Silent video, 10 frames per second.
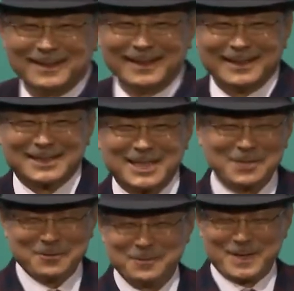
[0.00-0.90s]
Yeah?
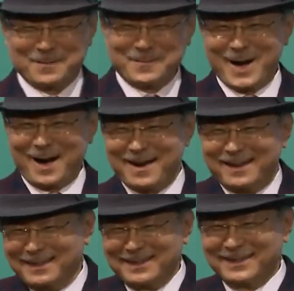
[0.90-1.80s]
With a few
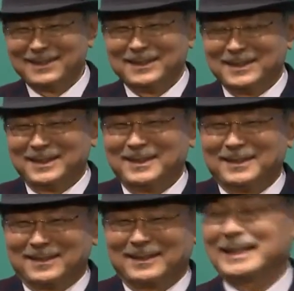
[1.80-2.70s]
of your friends?
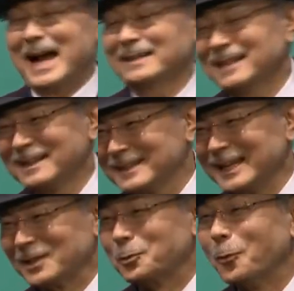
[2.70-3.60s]
You
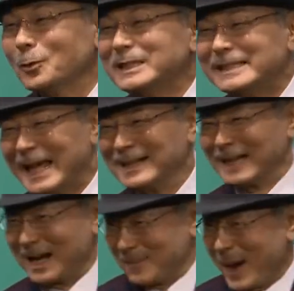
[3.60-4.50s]
need to first see if
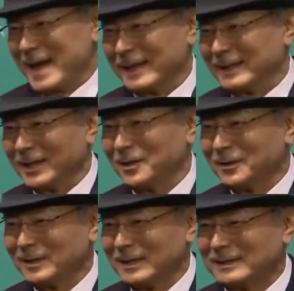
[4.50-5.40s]
that group is going to
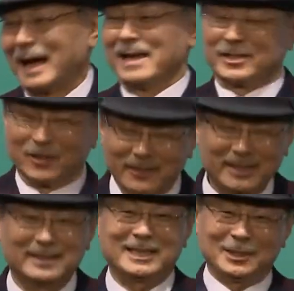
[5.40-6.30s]
make you any money.
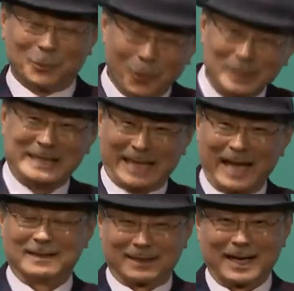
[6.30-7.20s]
Will your
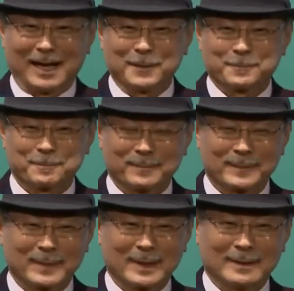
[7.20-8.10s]
connection to that group
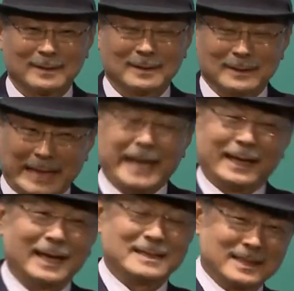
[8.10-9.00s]
bring you money?
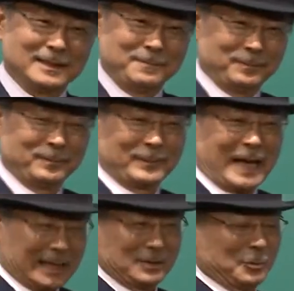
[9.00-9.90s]
Think
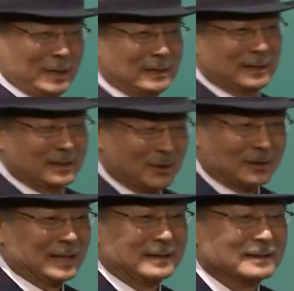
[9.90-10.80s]
about it.
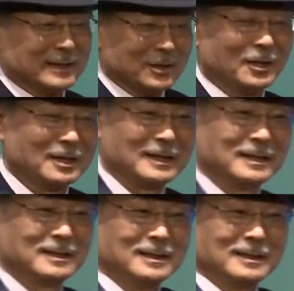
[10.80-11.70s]
Whether the group that
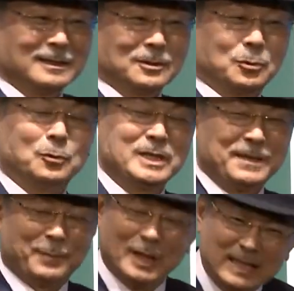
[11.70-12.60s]
you are connected
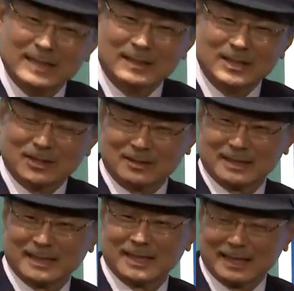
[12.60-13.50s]
to makes you more
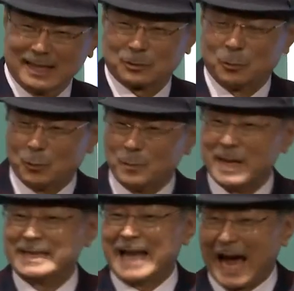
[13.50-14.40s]
money or if they
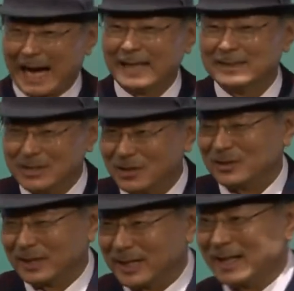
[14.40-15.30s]
make you spend
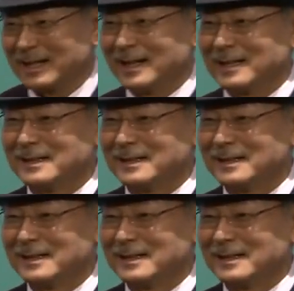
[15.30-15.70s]
more money.